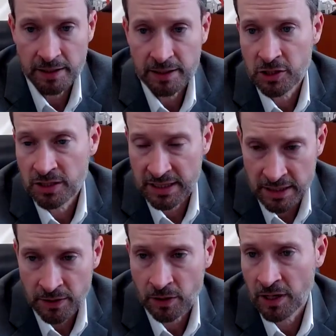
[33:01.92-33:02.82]
Paisley as
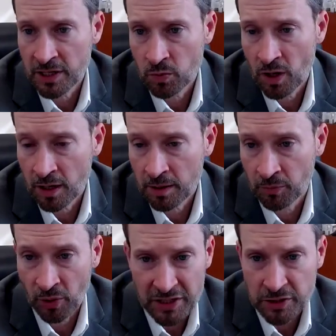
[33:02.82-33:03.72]
she's in the
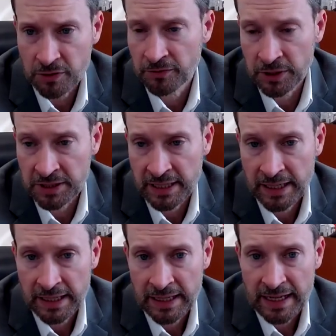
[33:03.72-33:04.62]
crosswalk, breaks her
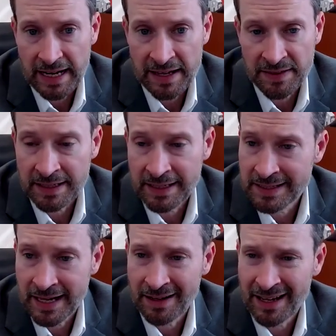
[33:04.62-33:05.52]
foot, and
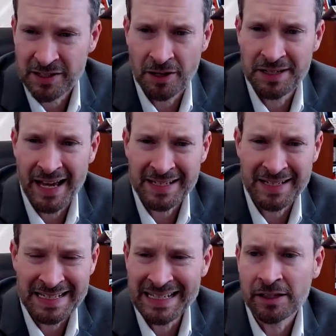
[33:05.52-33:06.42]
then gets out and has the
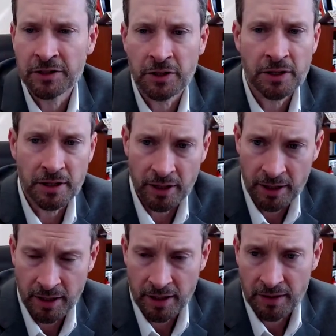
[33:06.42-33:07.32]
audacity to yell at
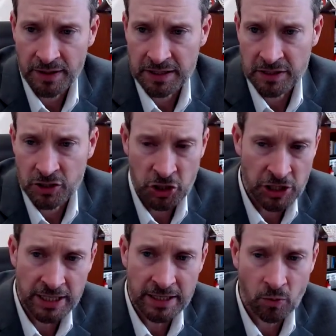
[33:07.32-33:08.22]
her that
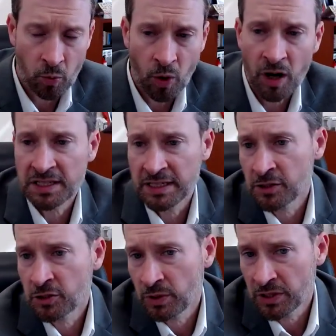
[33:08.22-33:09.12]
she
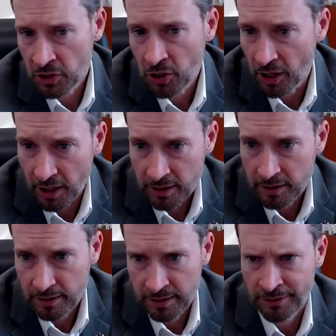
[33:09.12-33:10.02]
walked into his
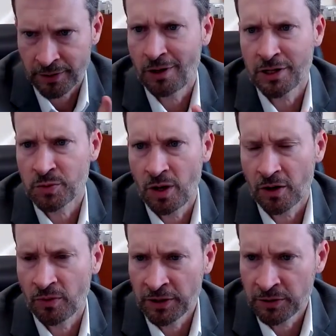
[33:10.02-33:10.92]
car in the
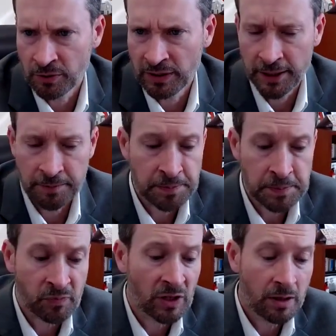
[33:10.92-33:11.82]
crosswalk running through a red light.
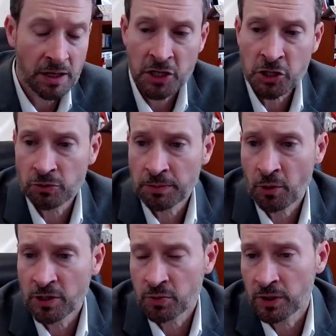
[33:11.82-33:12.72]
Initial
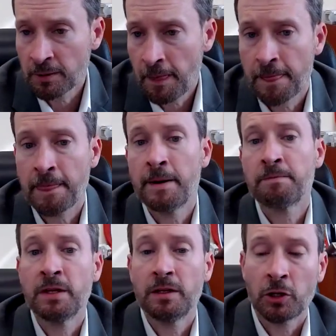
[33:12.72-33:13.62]
reports were,
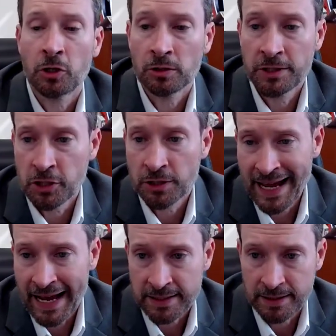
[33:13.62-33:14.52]
girl
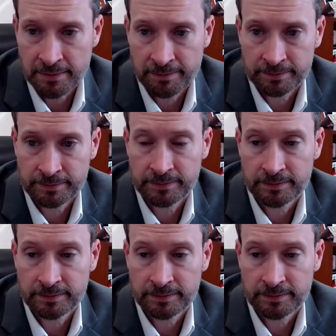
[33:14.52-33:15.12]
injured in an accident.